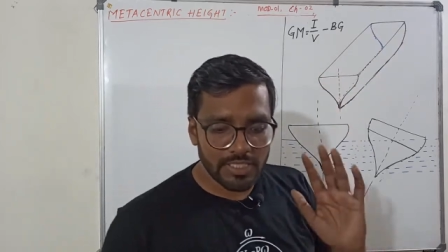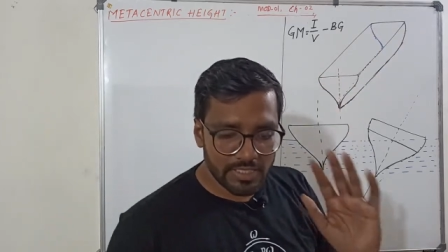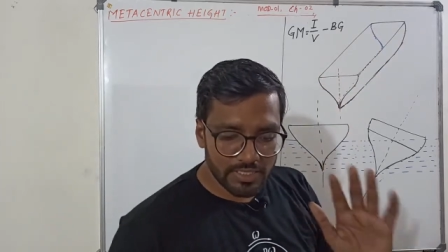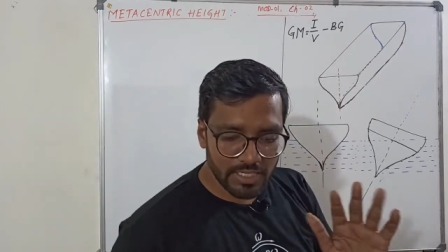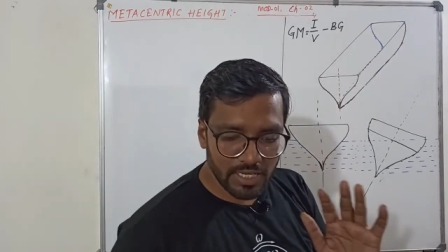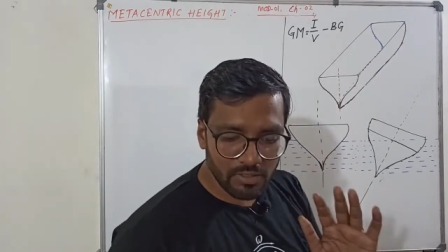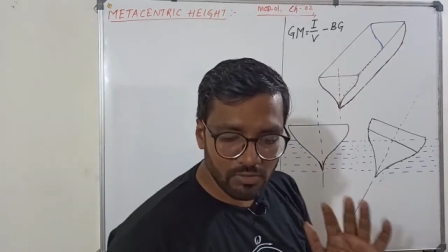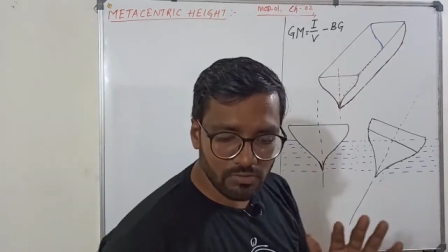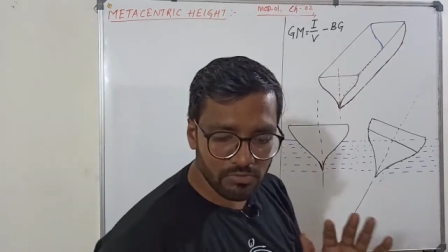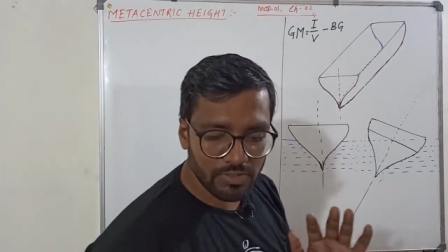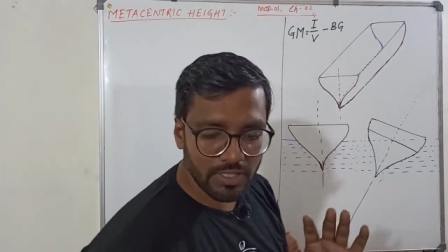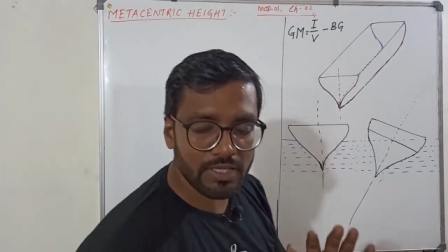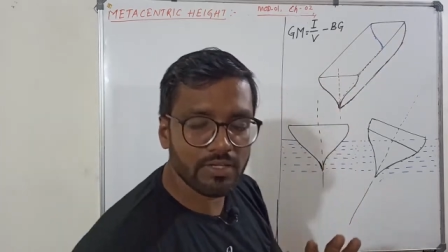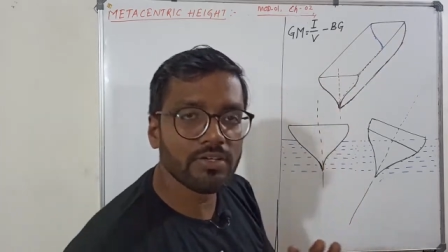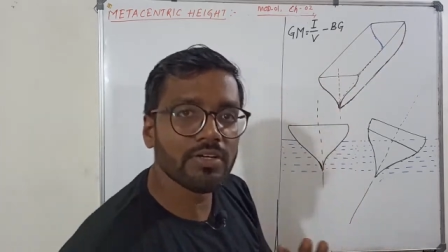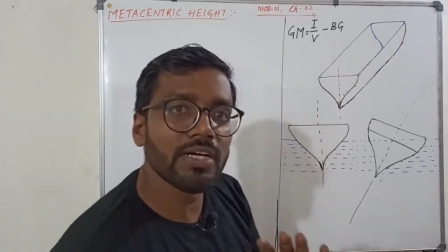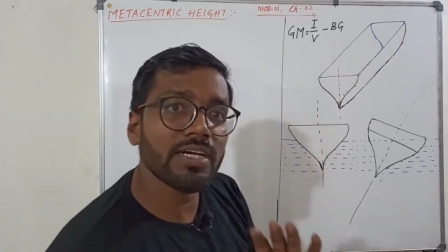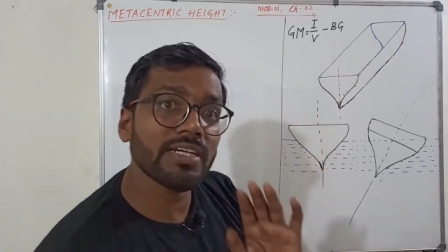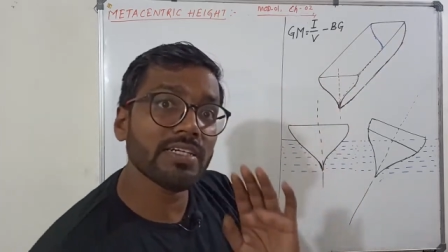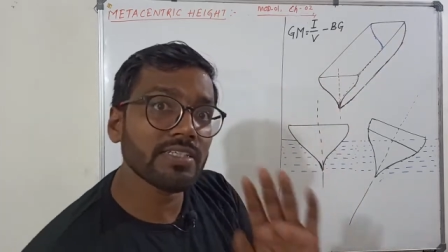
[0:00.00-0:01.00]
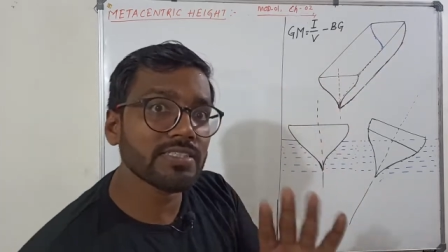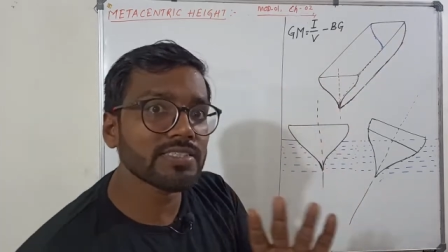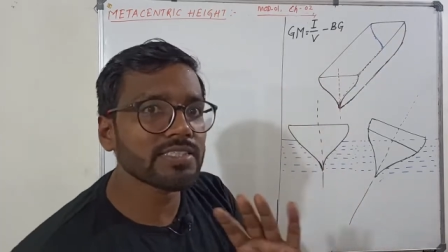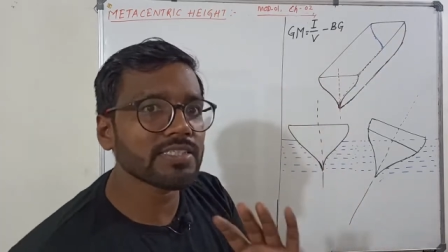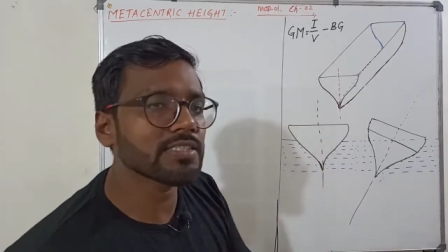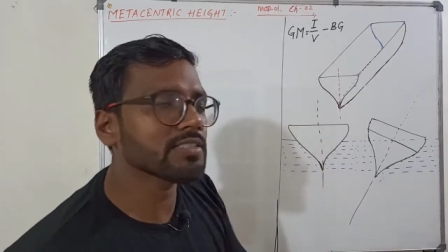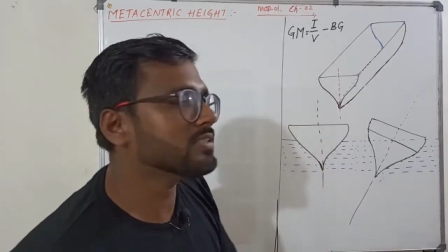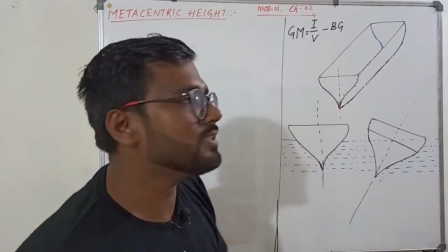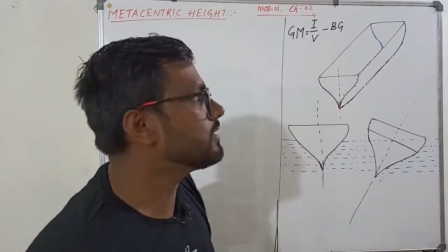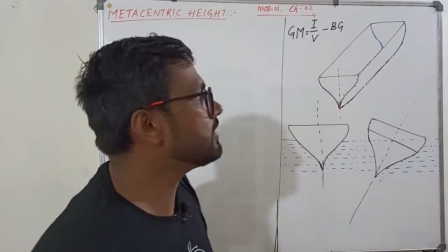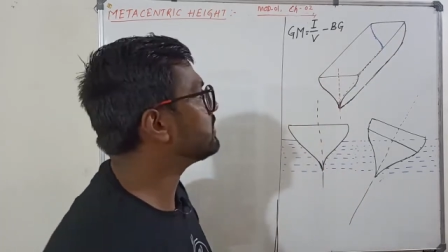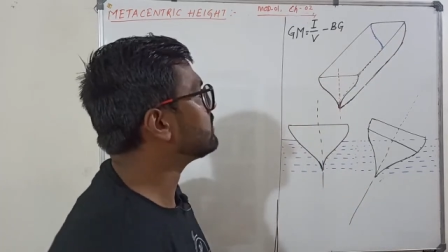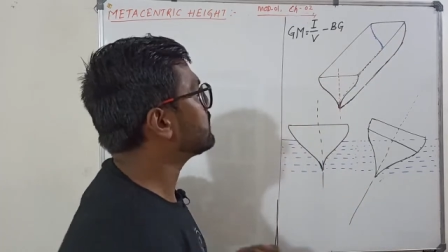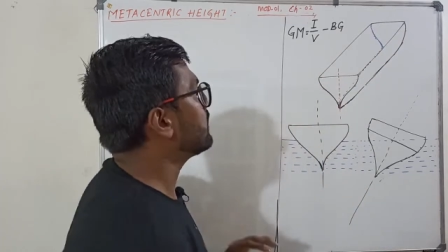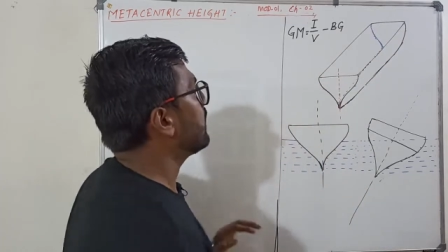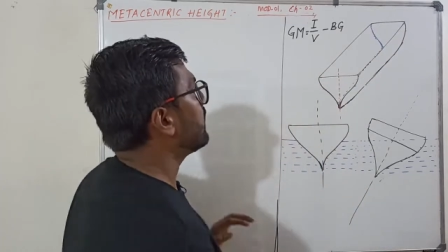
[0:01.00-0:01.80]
Now we are gonna discuss this